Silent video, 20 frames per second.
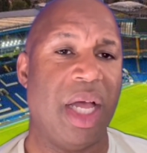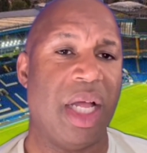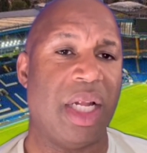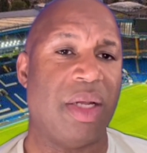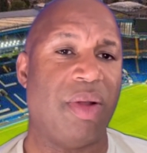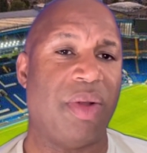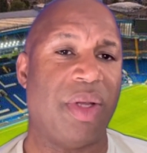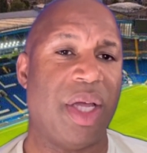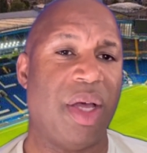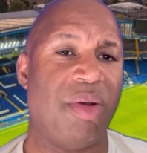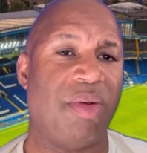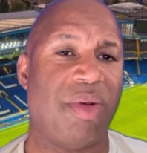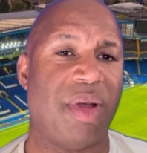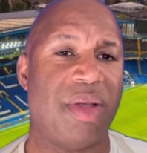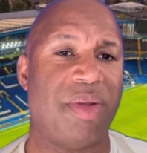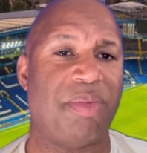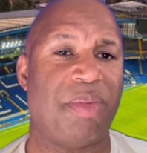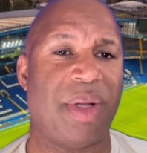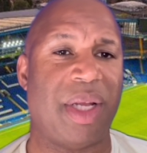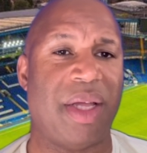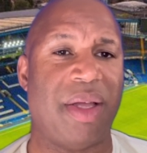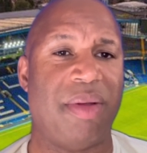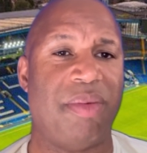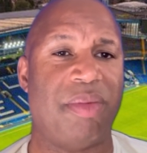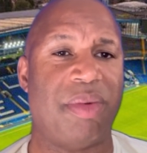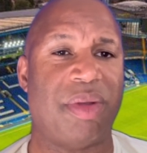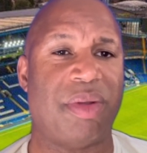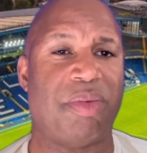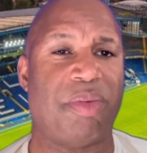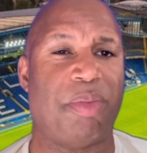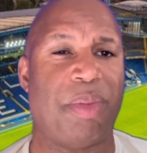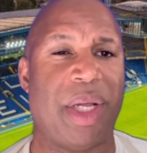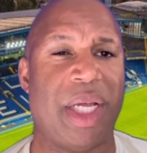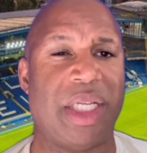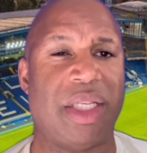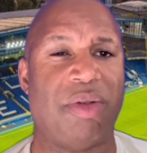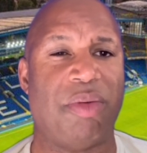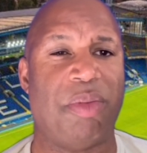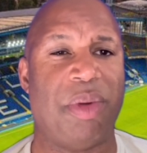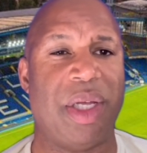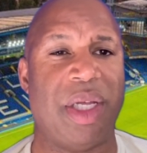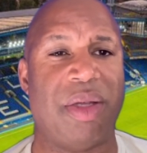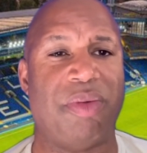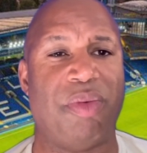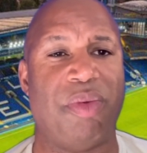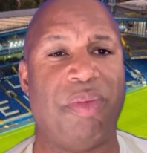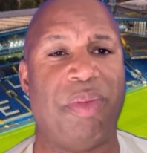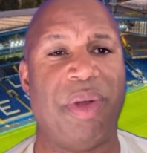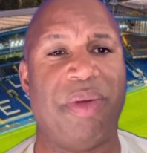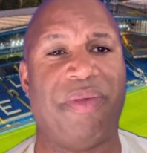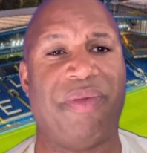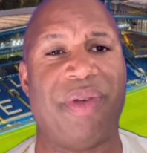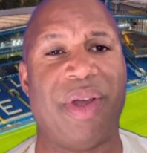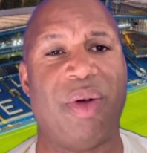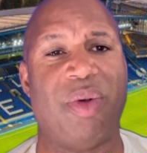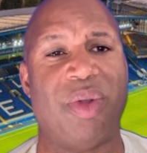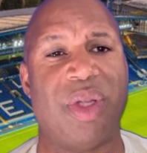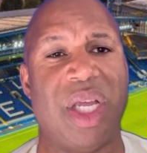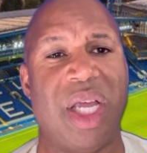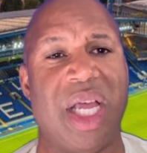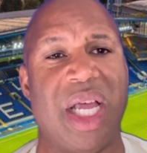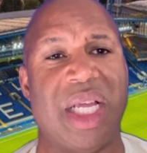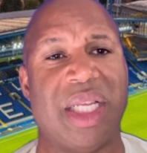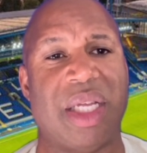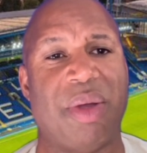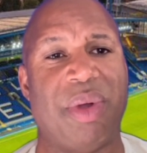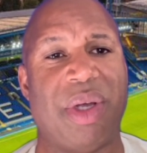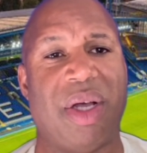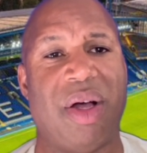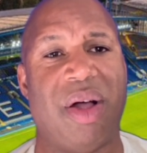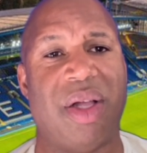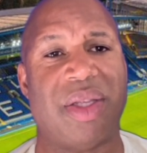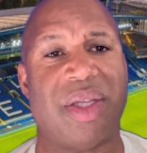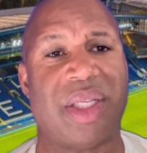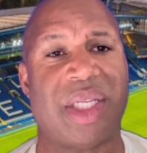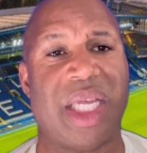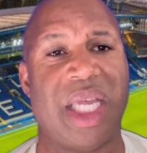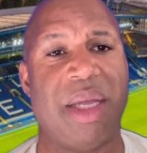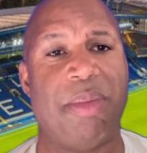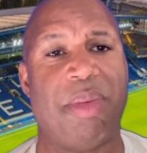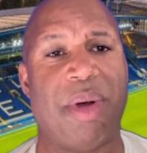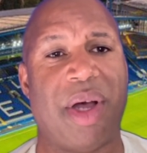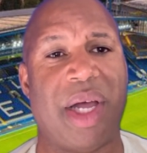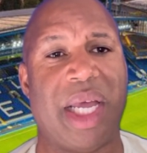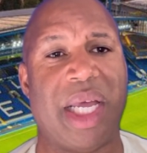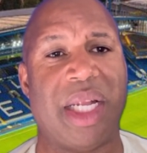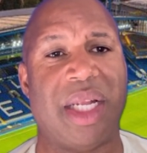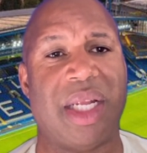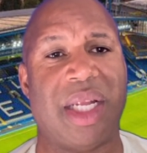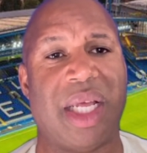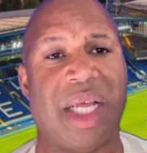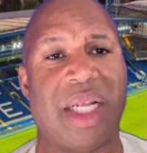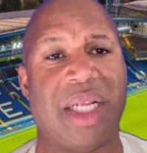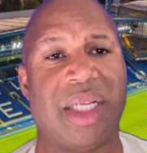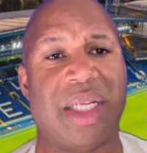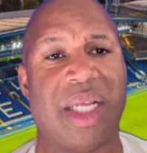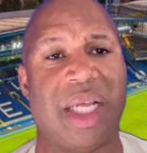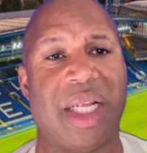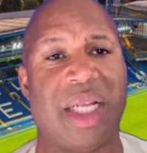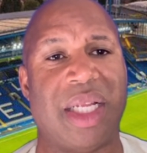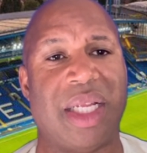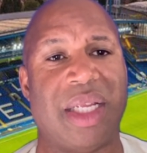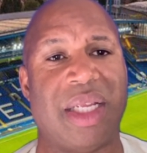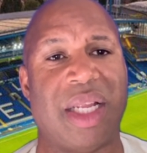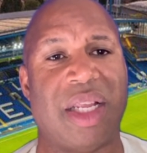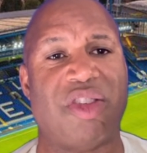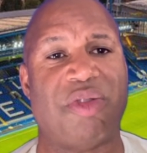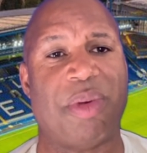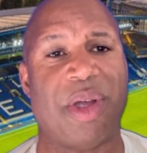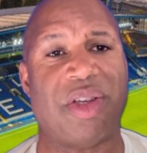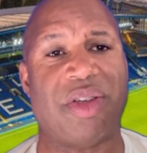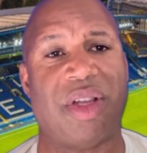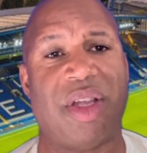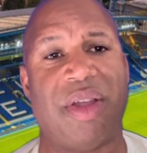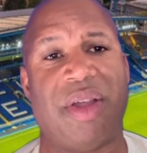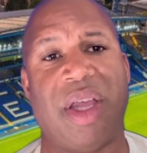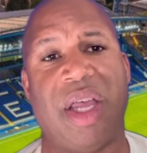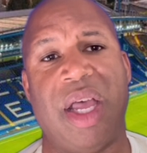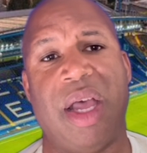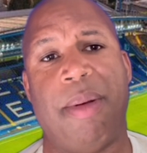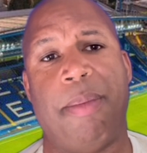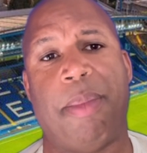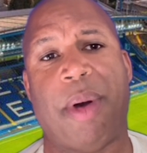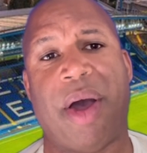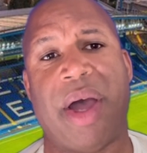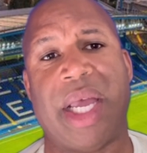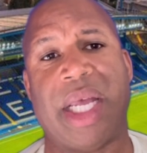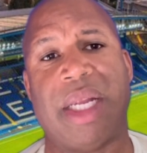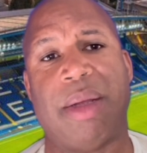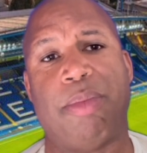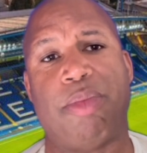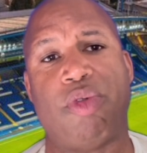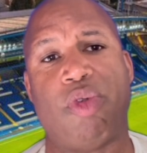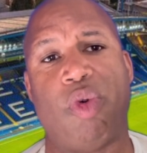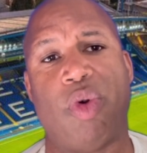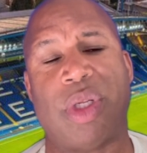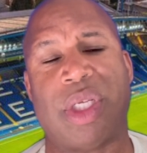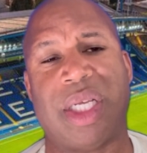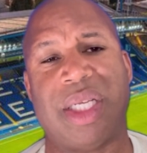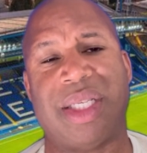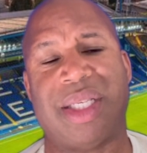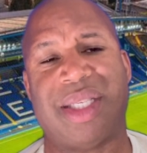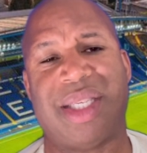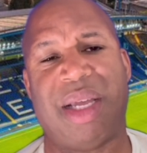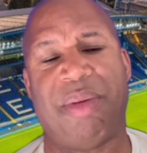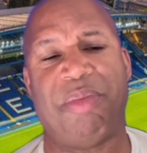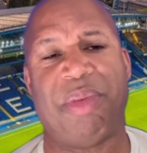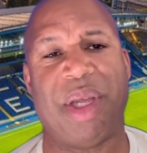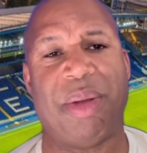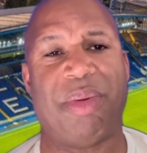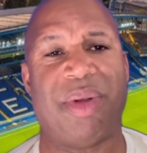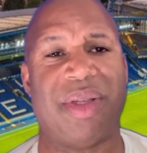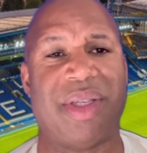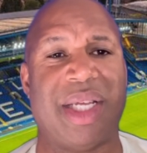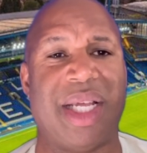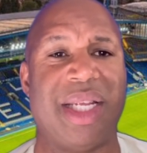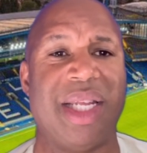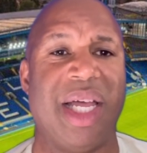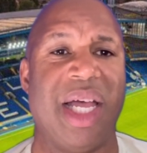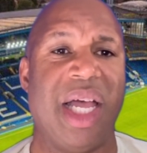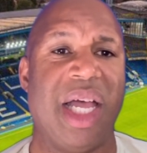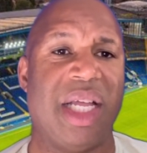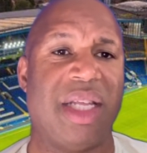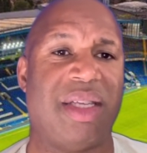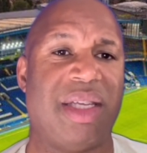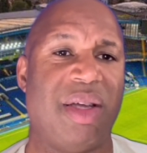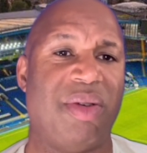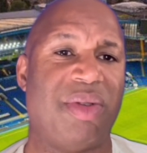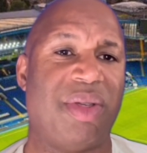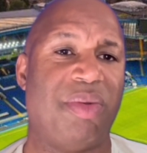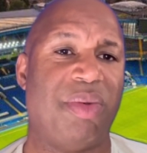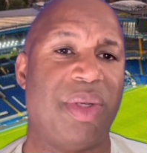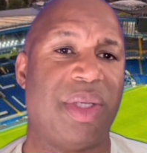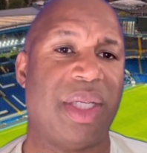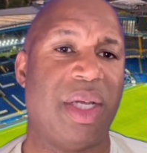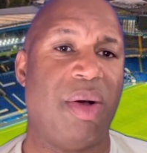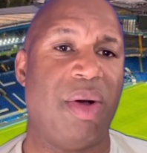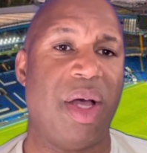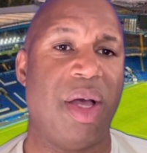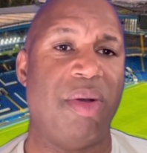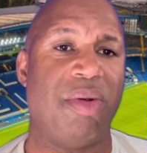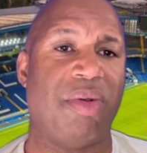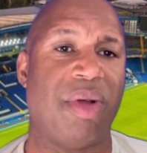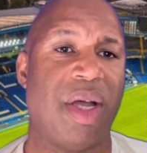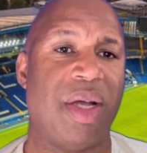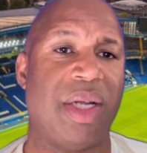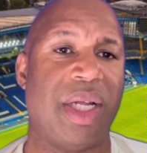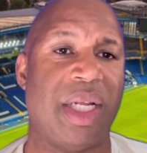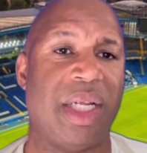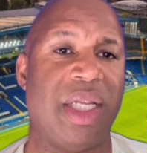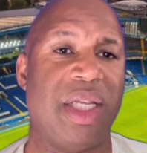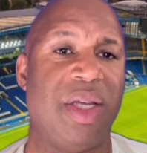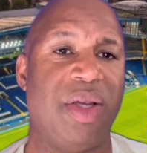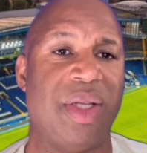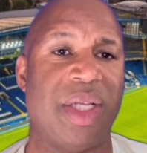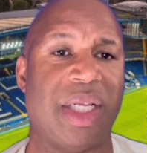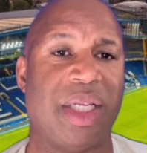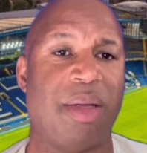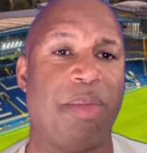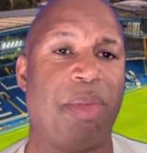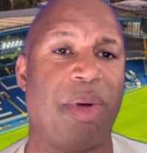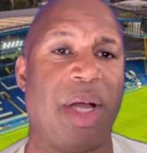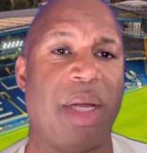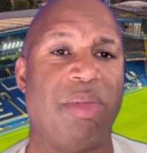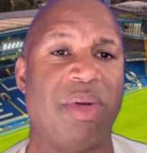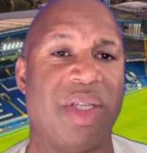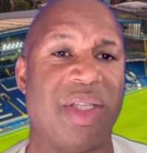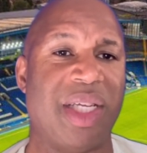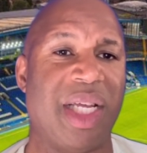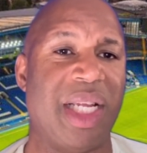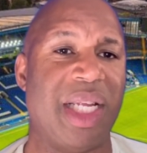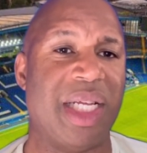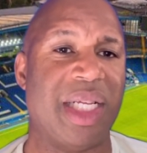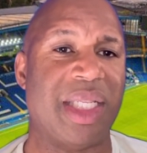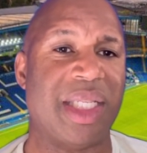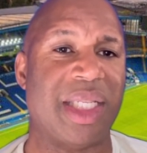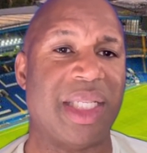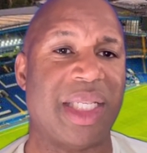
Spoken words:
non-homegrown place will be filled. So we can't just keep buying and especially buying abroad, because some people have said Chelsea will sell homegrown and use that to buy Brazilians and